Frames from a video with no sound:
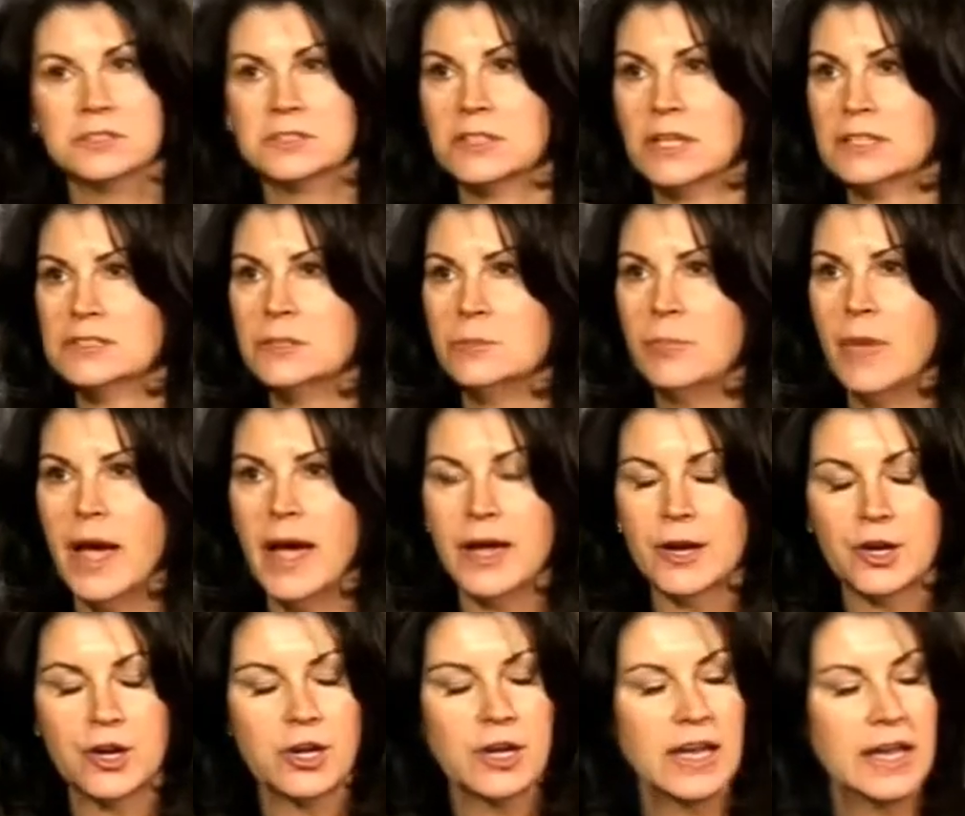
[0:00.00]
Doesn't
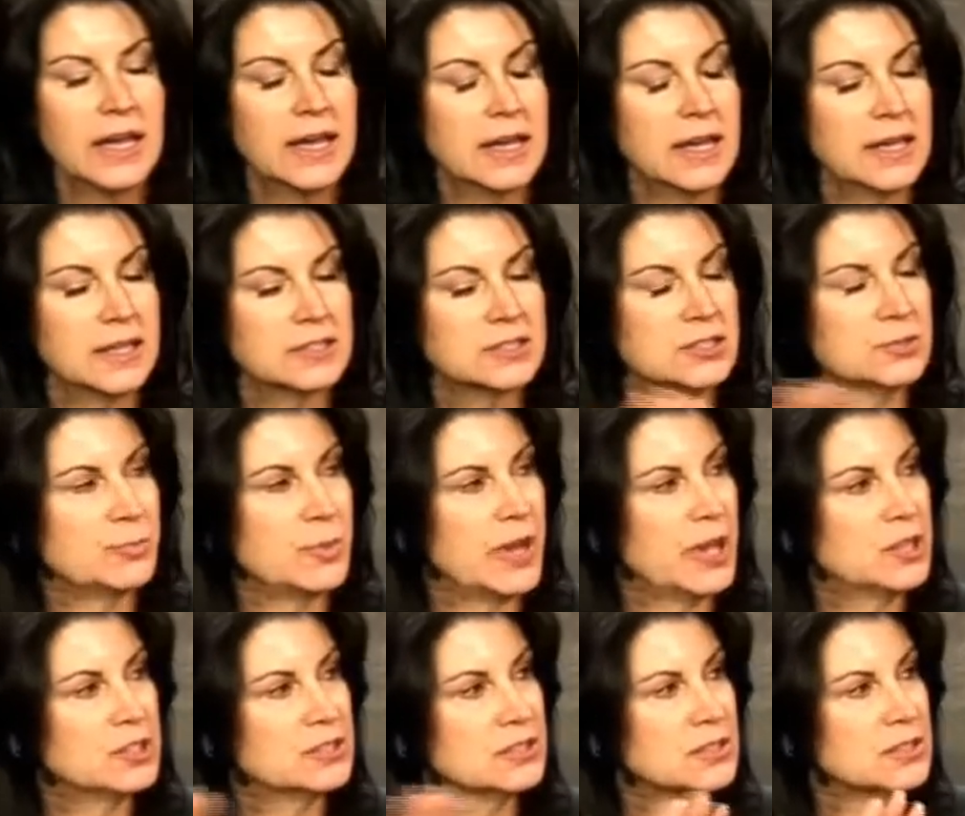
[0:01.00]
matter. It
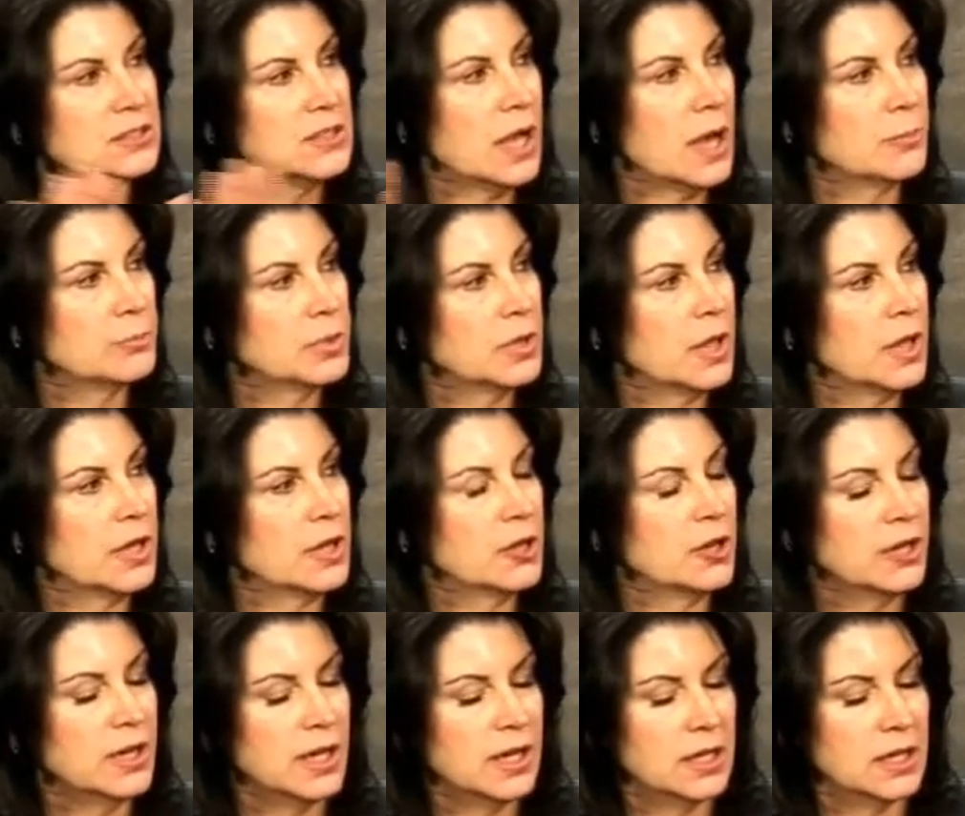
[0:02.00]
spares the top
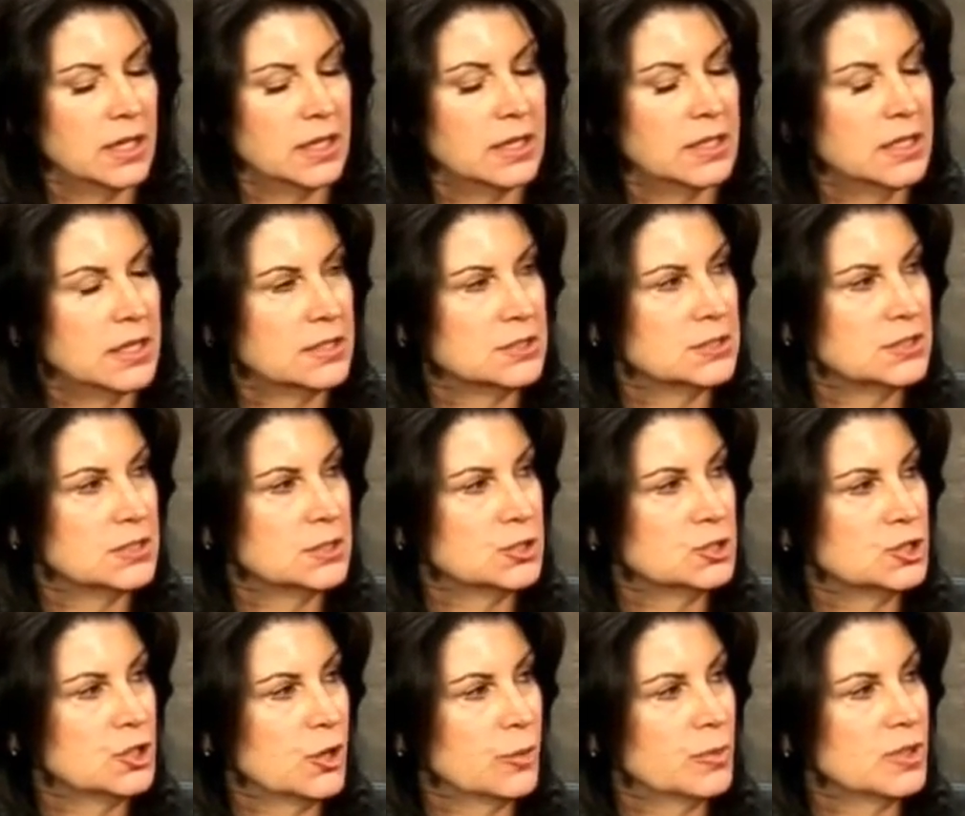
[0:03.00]
layer. It hits the
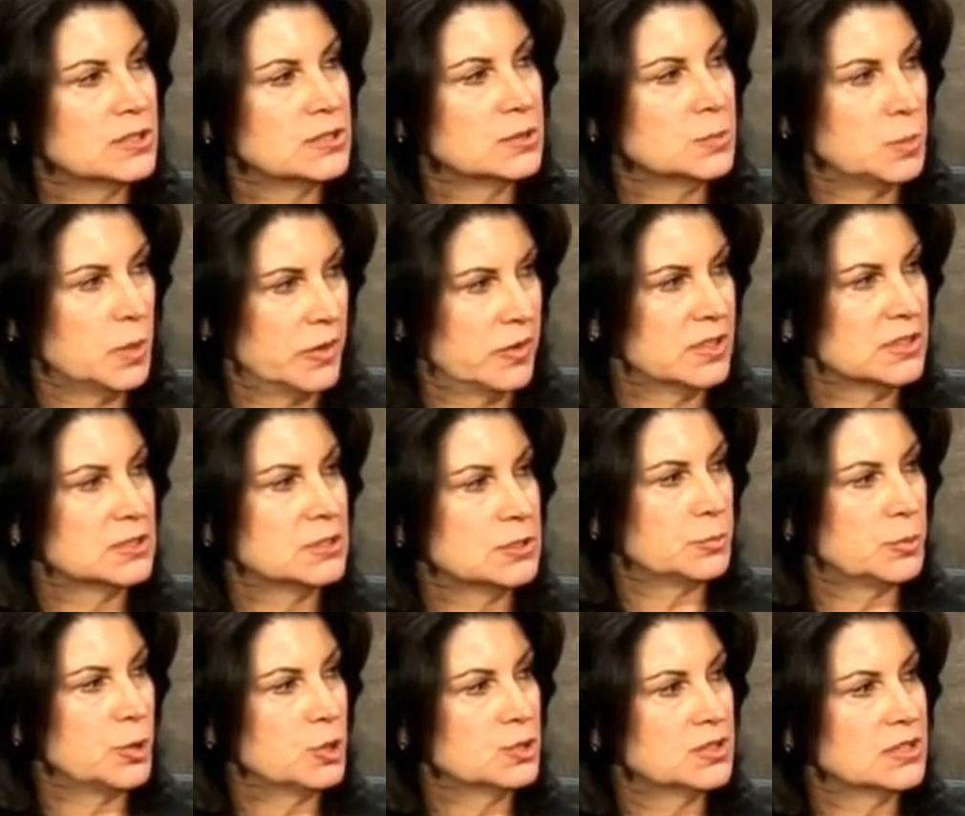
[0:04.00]
dermis where
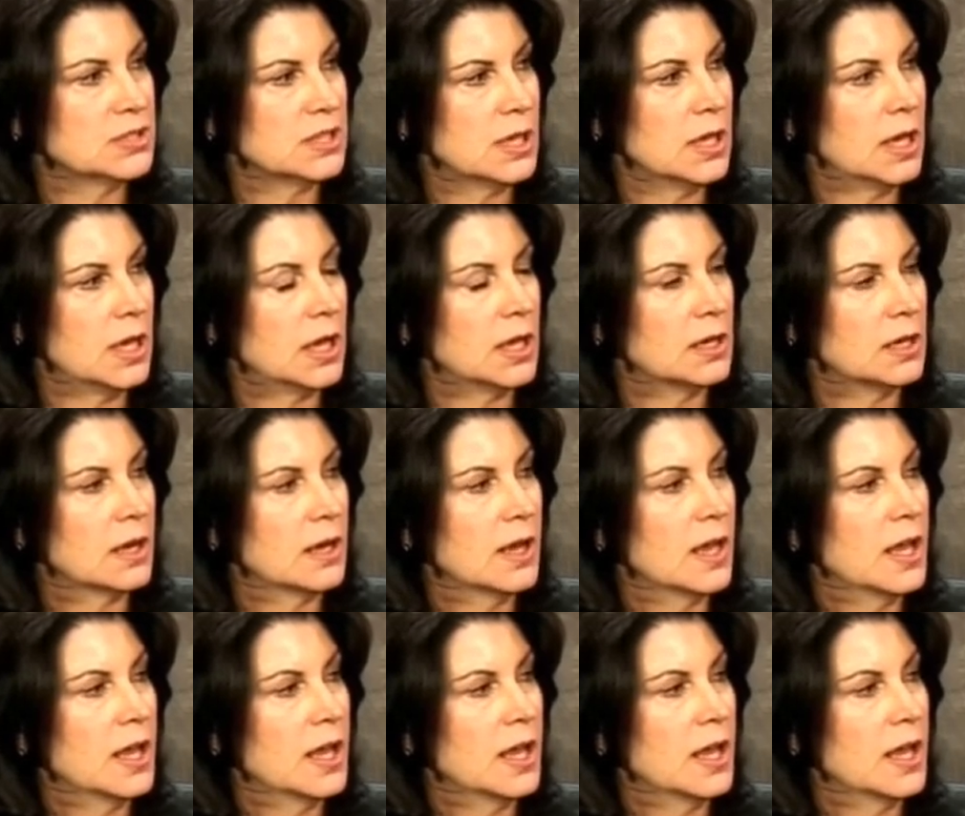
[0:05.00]
supposed to hit.